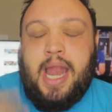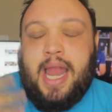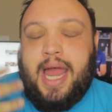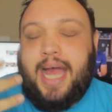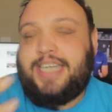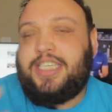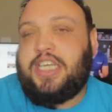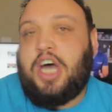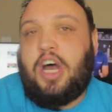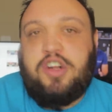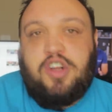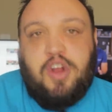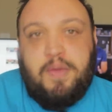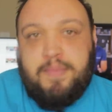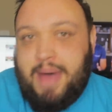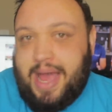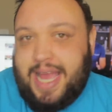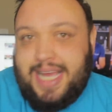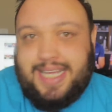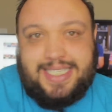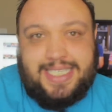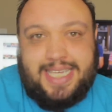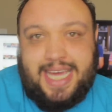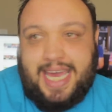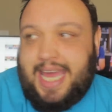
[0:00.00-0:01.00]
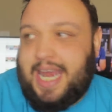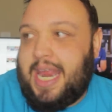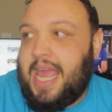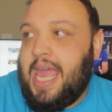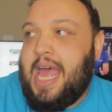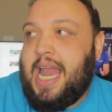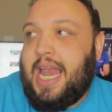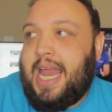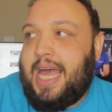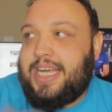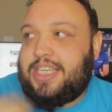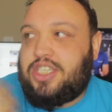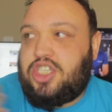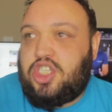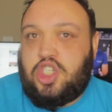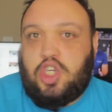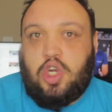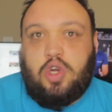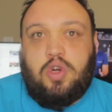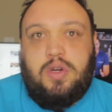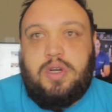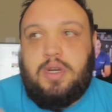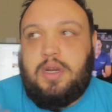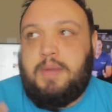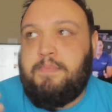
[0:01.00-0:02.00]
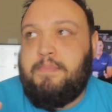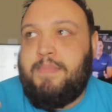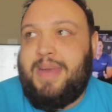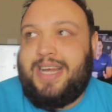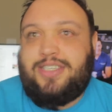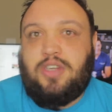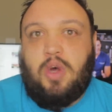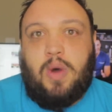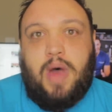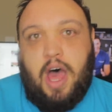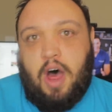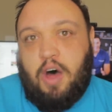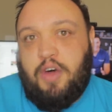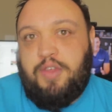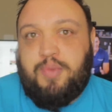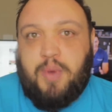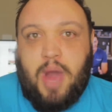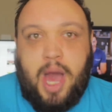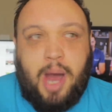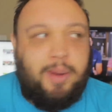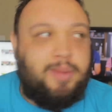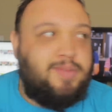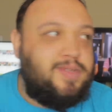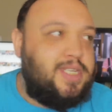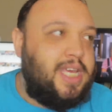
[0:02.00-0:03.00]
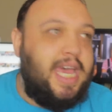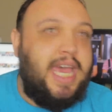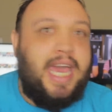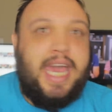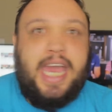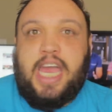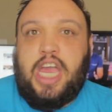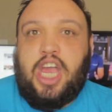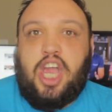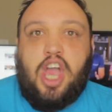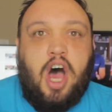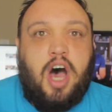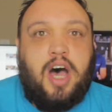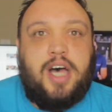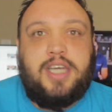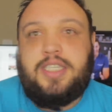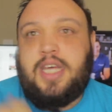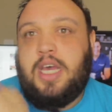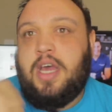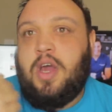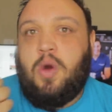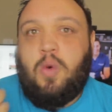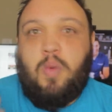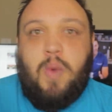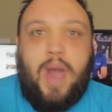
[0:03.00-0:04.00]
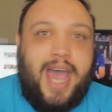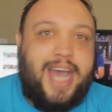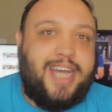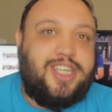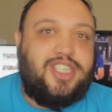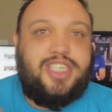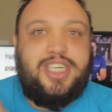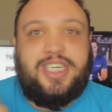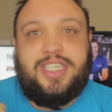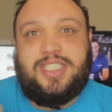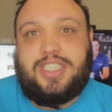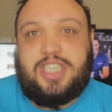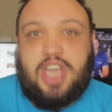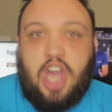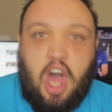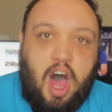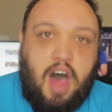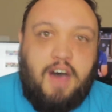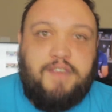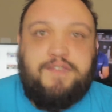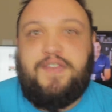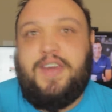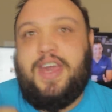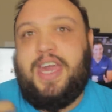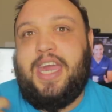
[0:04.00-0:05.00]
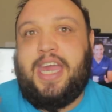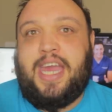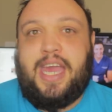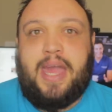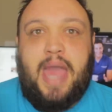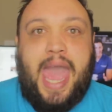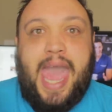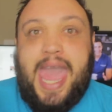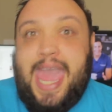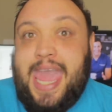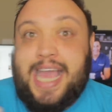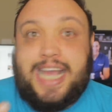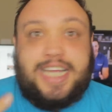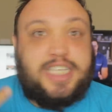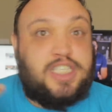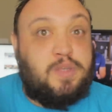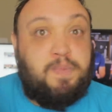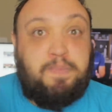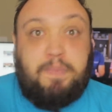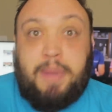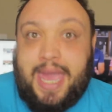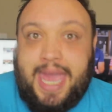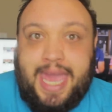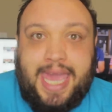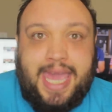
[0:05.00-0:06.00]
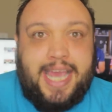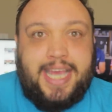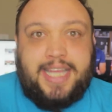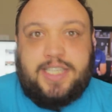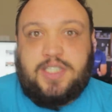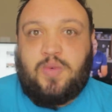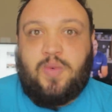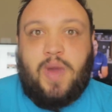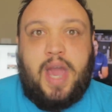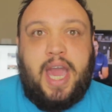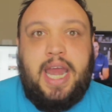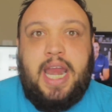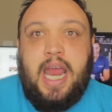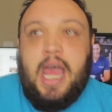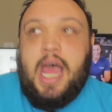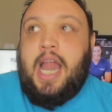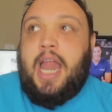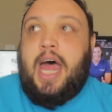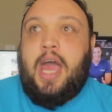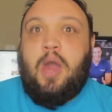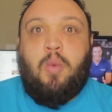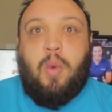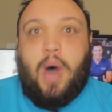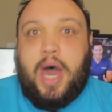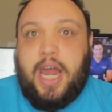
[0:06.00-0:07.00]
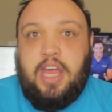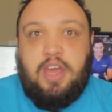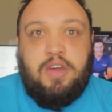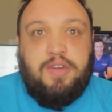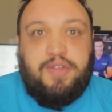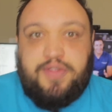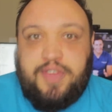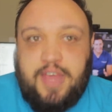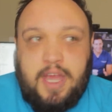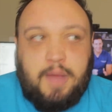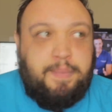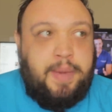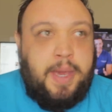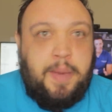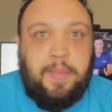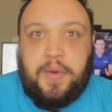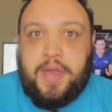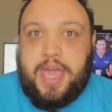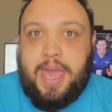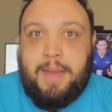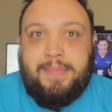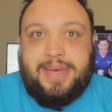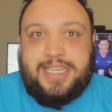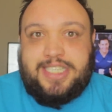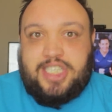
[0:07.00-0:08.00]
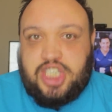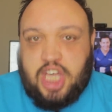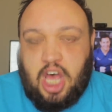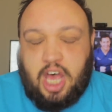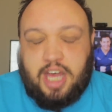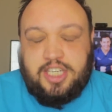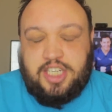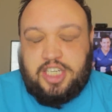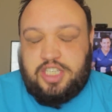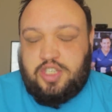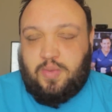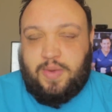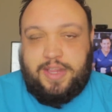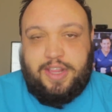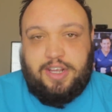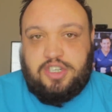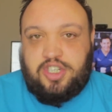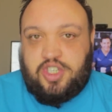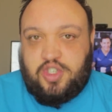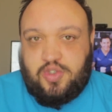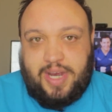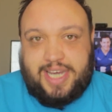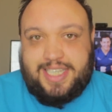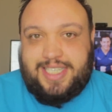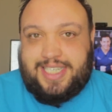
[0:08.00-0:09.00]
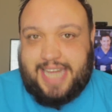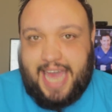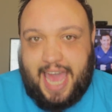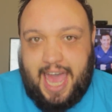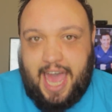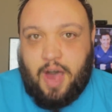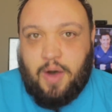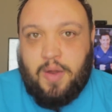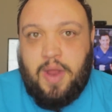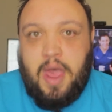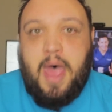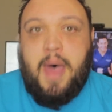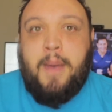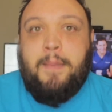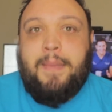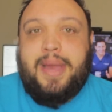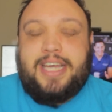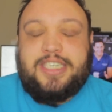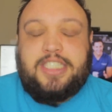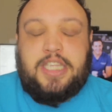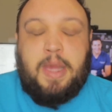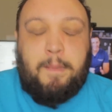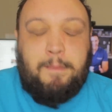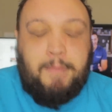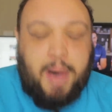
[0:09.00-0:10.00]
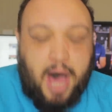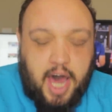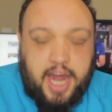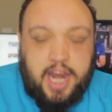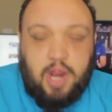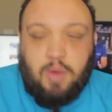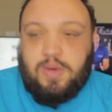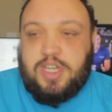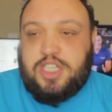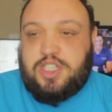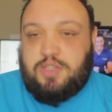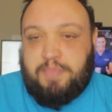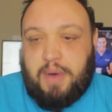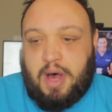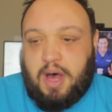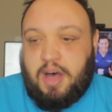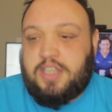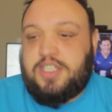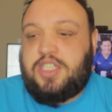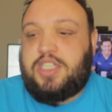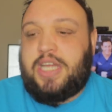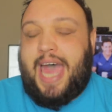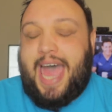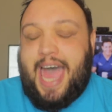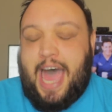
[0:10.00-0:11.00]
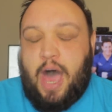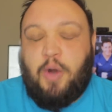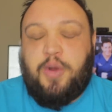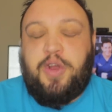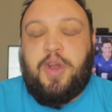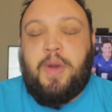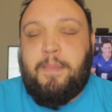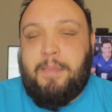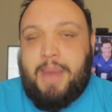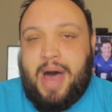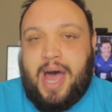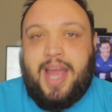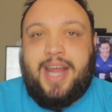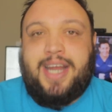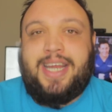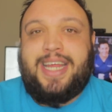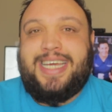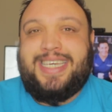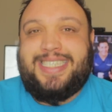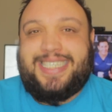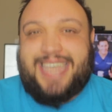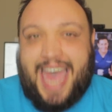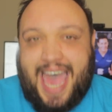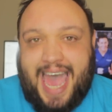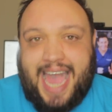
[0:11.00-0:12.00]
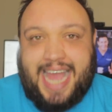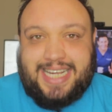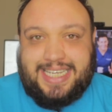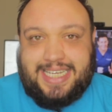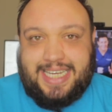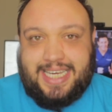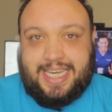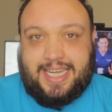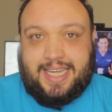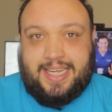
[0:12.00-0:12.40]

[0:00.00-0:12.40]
Like Dr. Mike said, like certain mental health problems can cause rashes, coughing, aches, pains, right? Like why do you think people get massages when they're stressed out? Because the body responds to how your mind is acting.